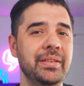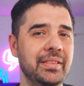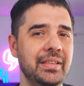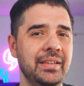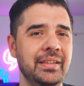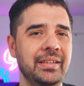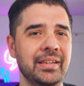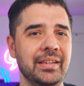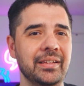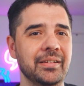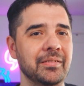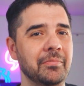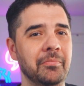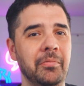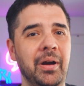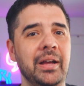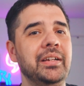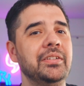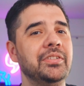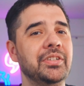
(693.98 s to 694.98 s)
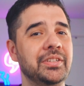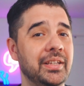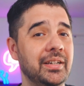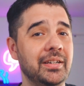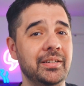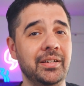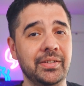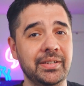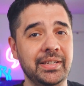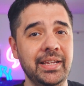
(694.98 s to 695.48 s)
be thinking, why not just get
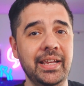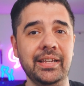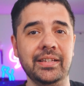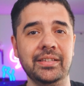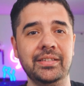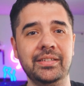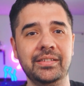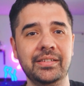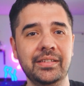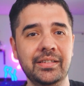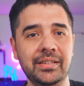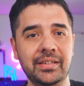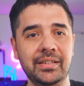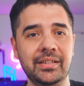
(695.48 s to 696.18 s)
another case?